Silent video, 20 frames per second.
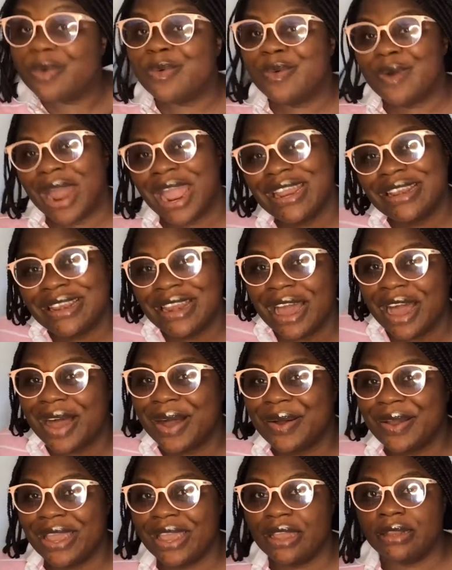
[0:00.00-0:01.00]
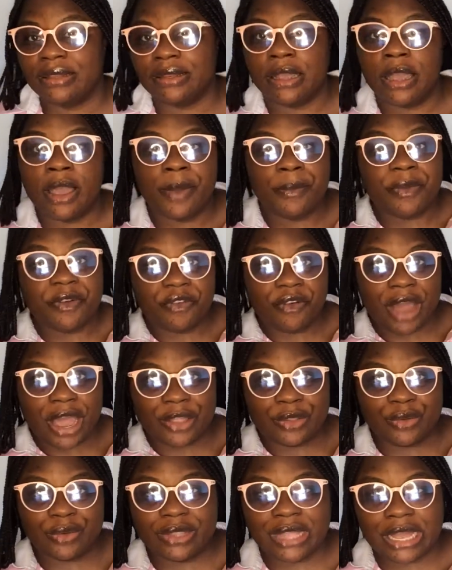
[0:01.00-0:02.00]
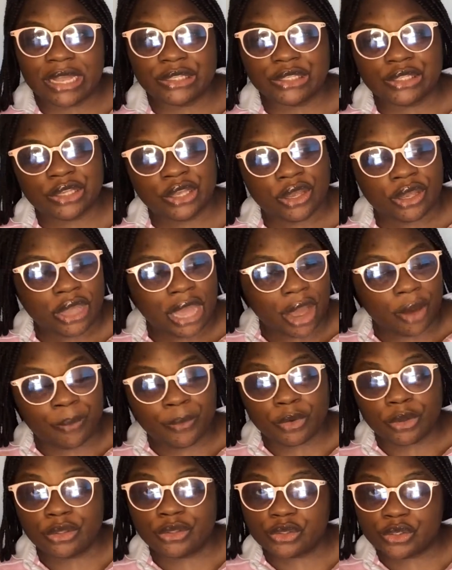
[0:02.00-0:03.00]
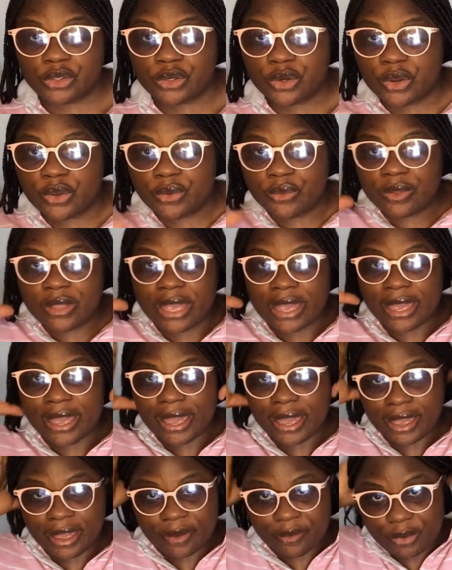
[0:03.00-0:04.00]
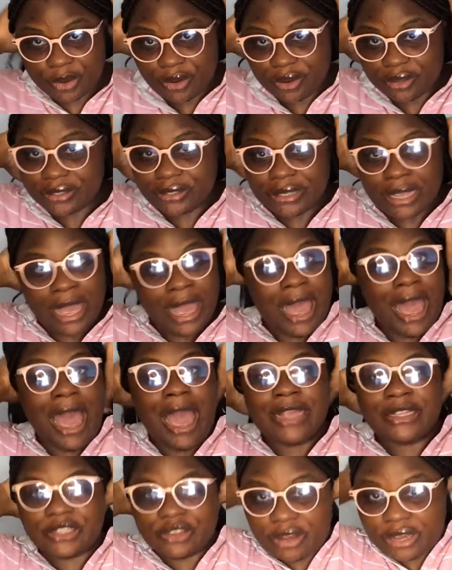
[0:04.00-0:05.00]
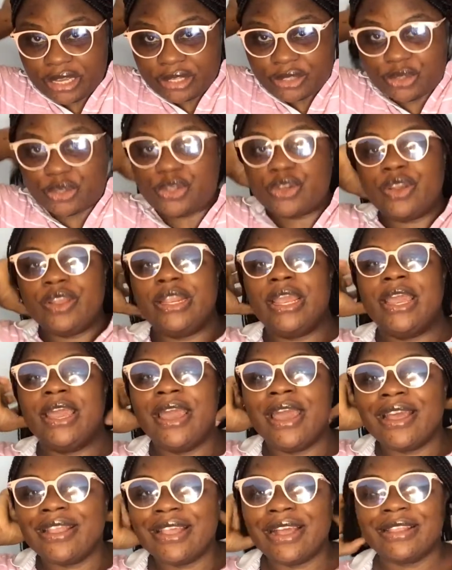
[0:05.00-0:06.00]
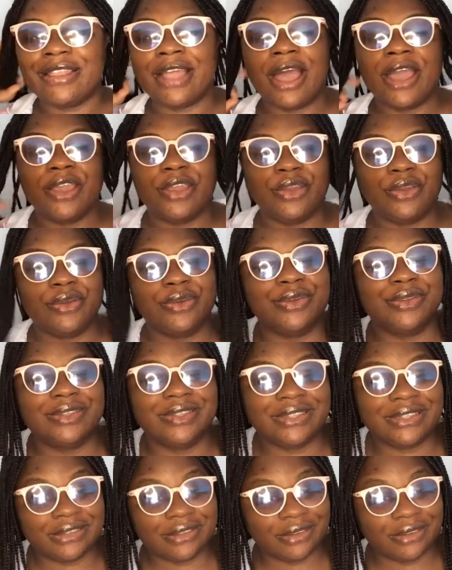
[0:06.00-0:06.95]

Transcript: right now and before I do that I'm going to show you the hair because I did not get to show you the hair that I used